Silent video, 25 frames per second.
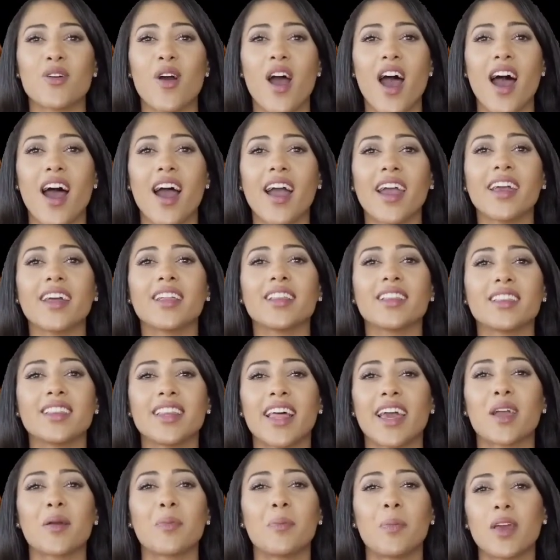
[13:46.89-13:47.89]
Tips on
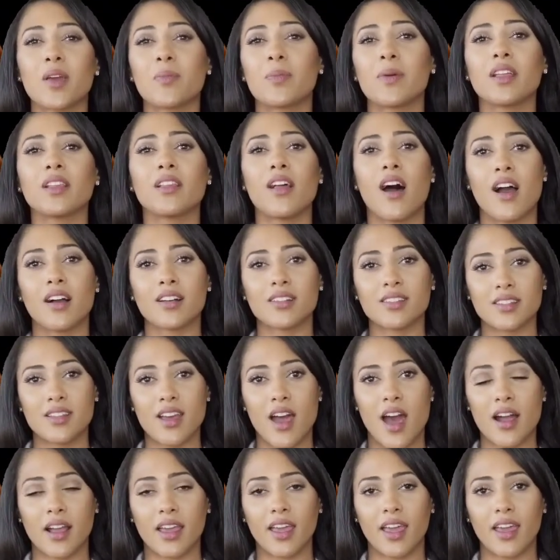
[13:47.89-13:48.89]
how to get pink
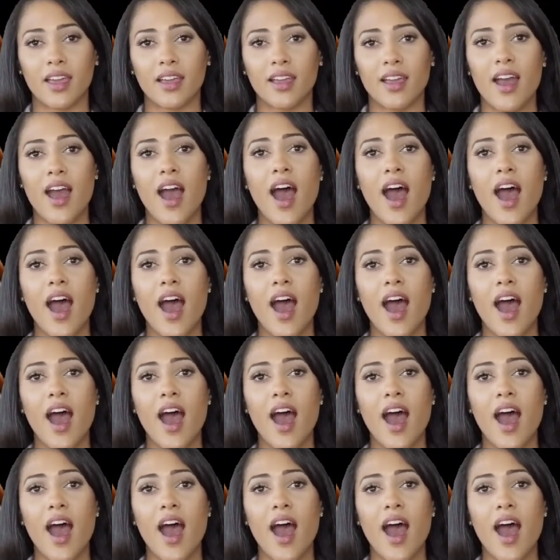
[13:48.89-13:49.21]
nipples.